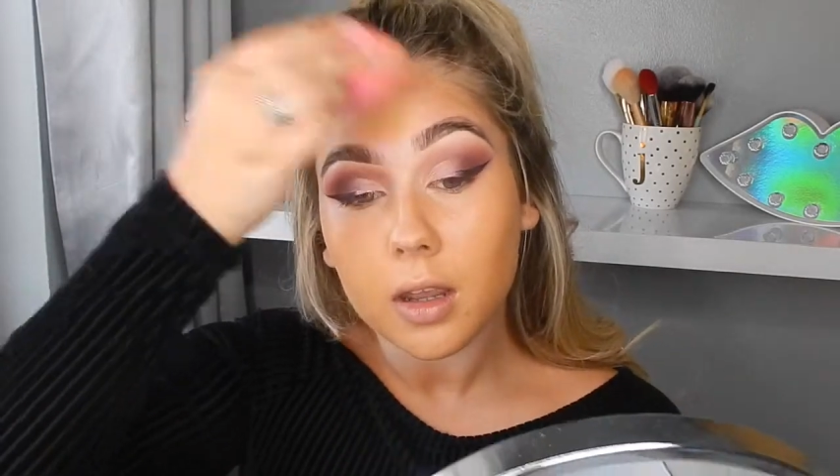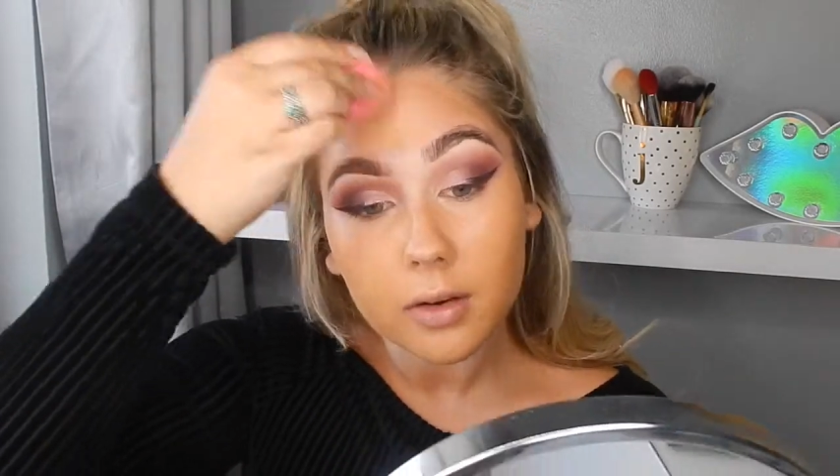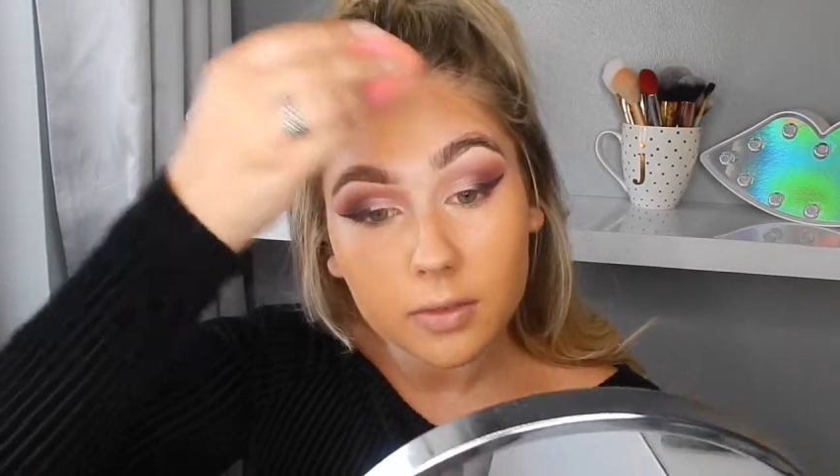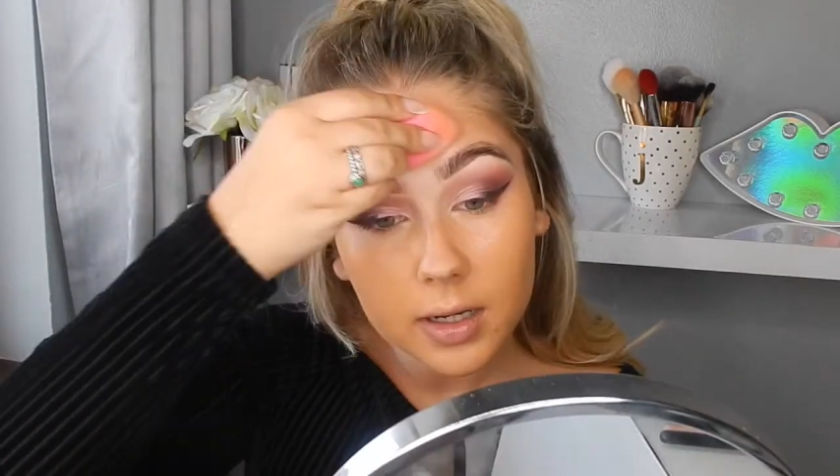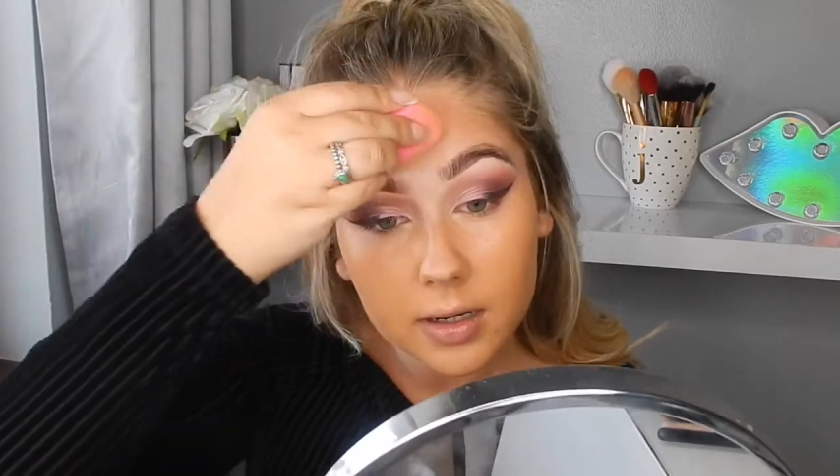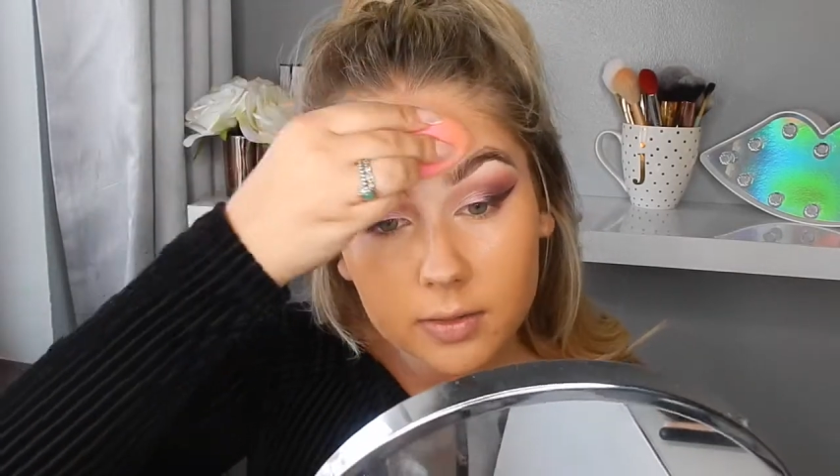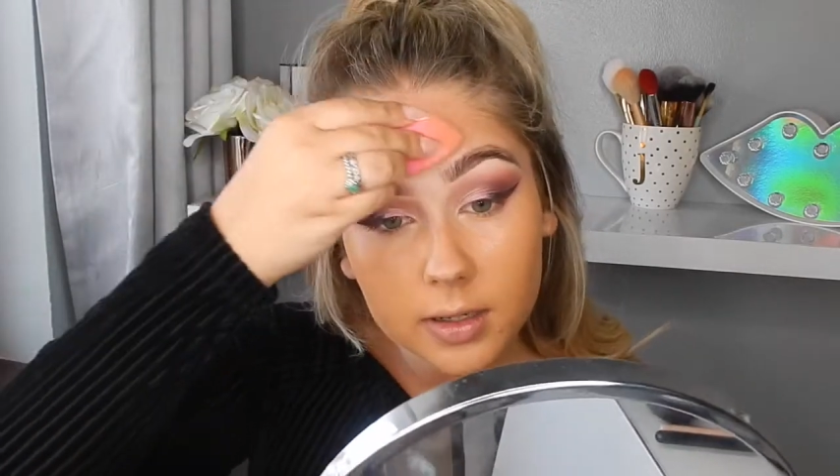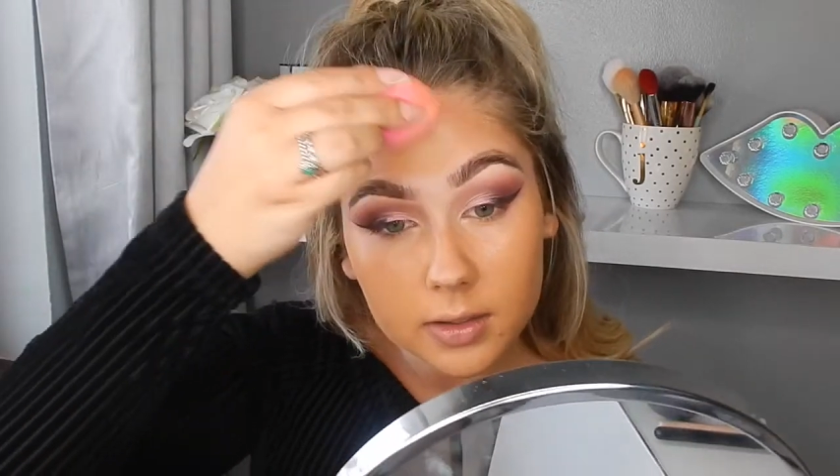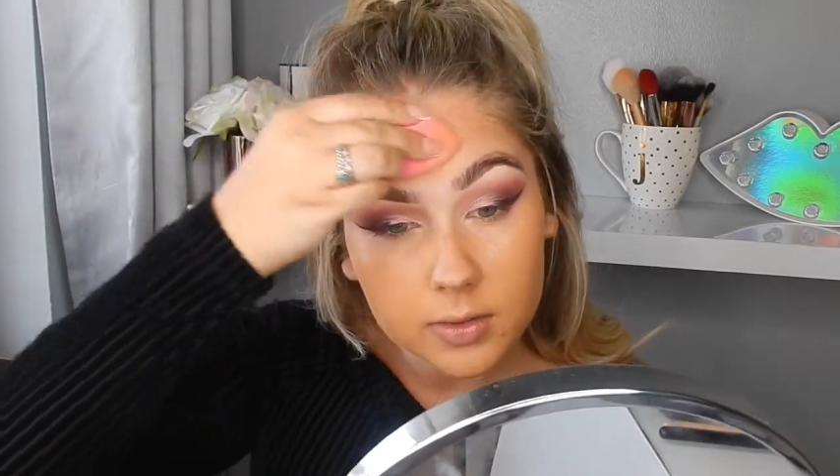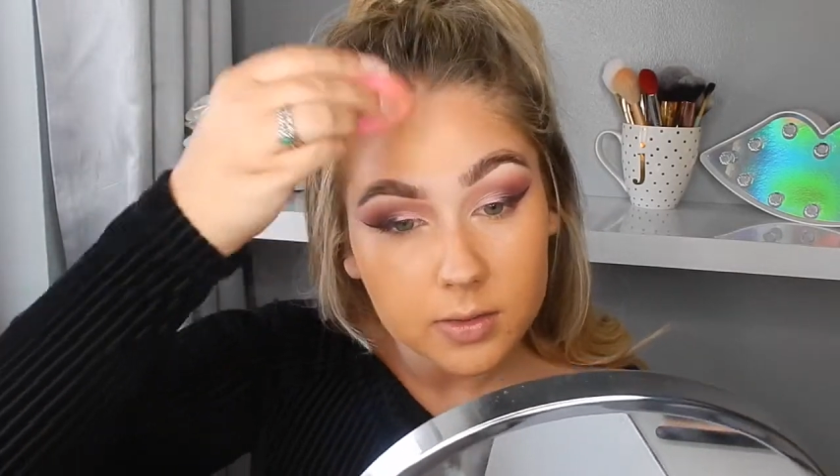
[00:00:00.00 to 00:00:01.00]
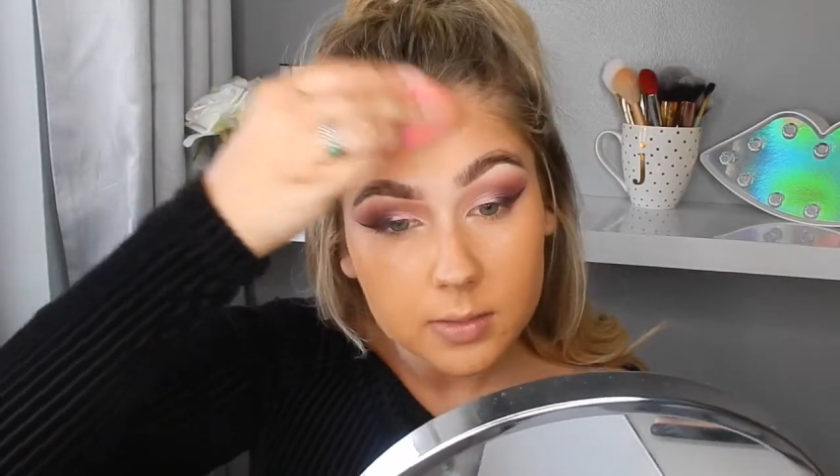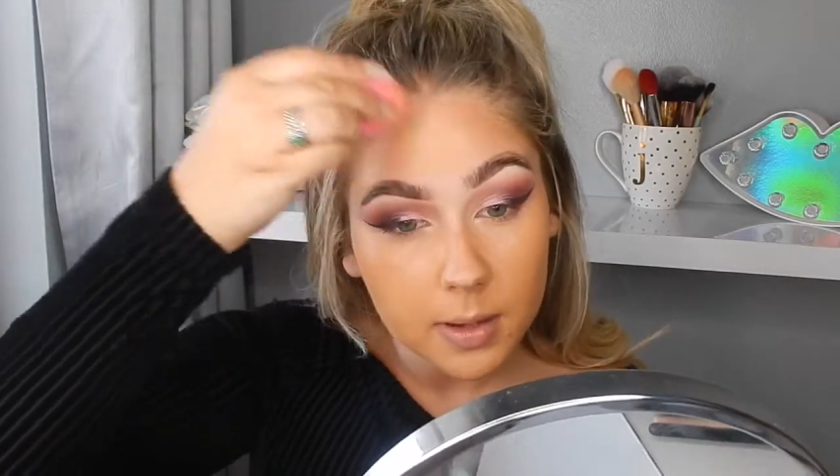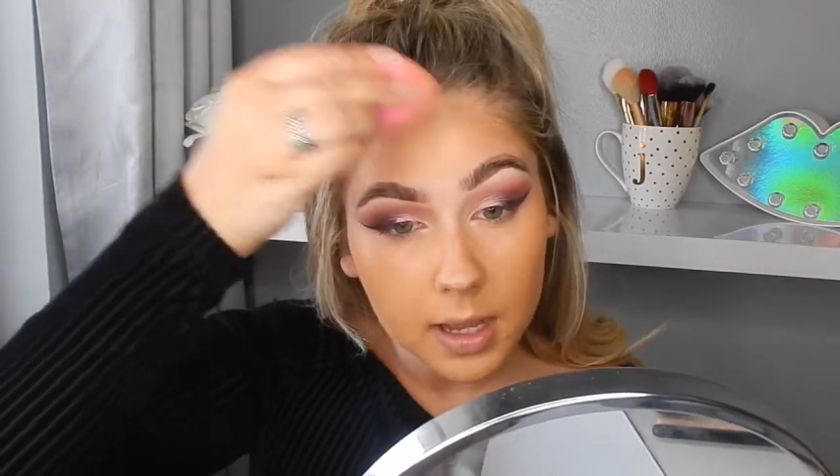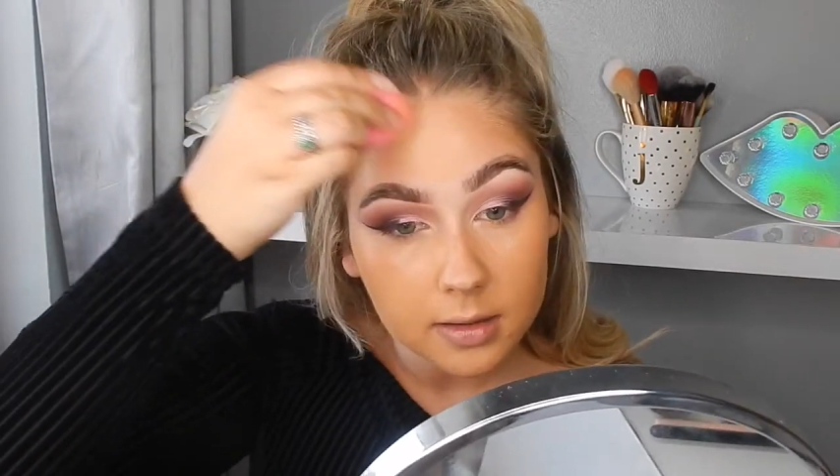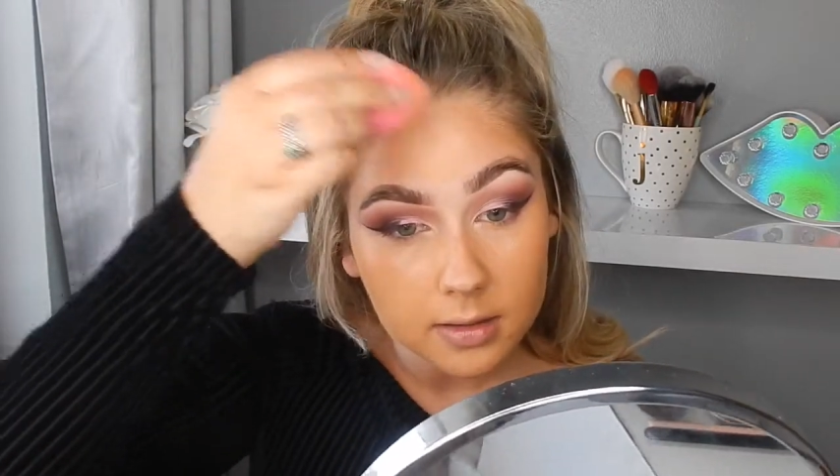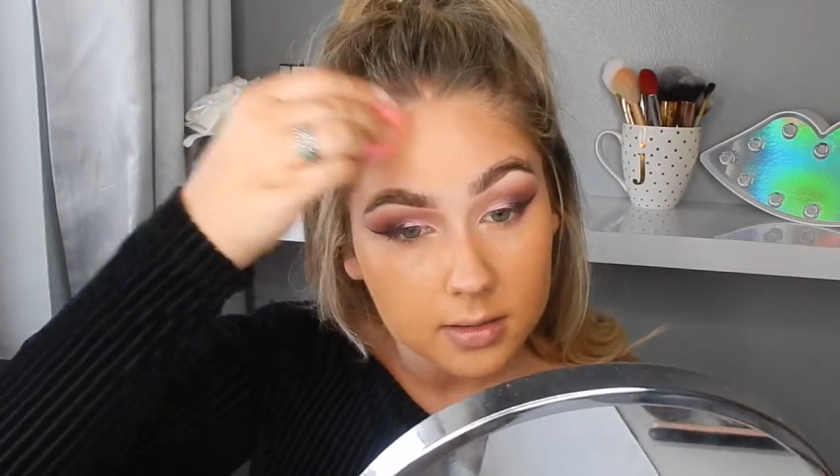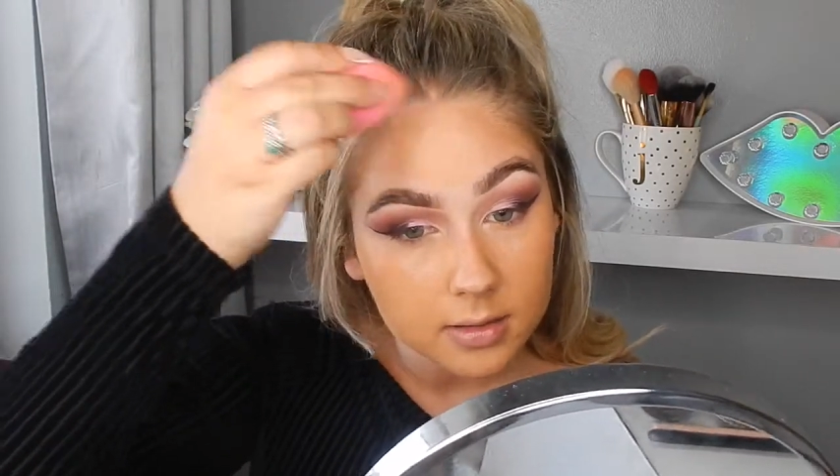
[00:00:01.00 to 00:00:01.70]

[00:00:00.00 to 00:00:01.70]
it really just depends.